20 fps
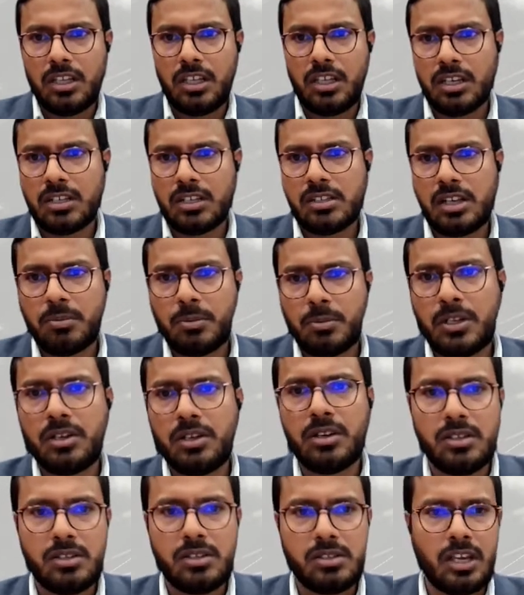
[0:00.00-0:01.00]
The example
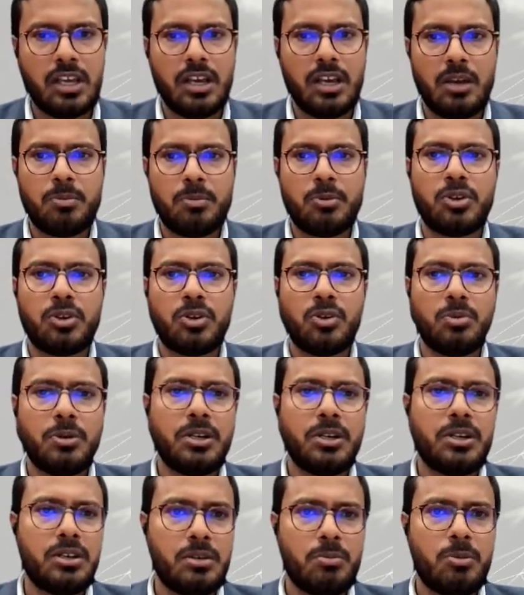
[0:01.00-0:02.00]
here is AI
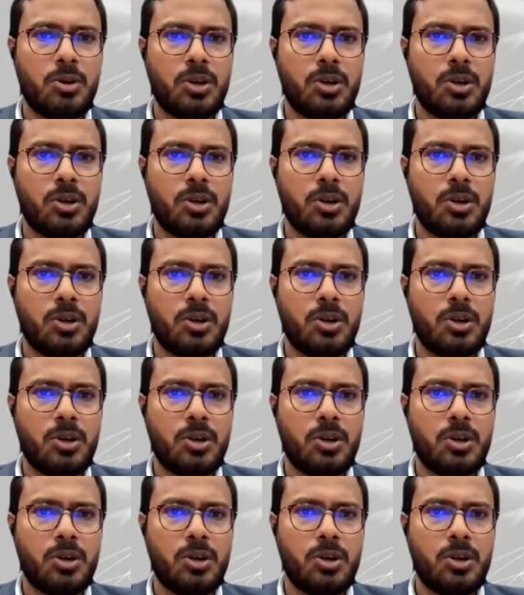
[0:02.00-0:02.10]
procurement in a